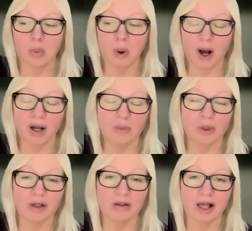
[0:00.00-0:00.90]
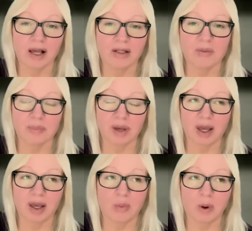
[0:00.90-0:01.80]
why we elect to
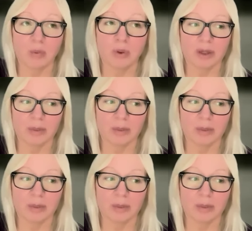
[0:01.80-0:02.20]
pay what we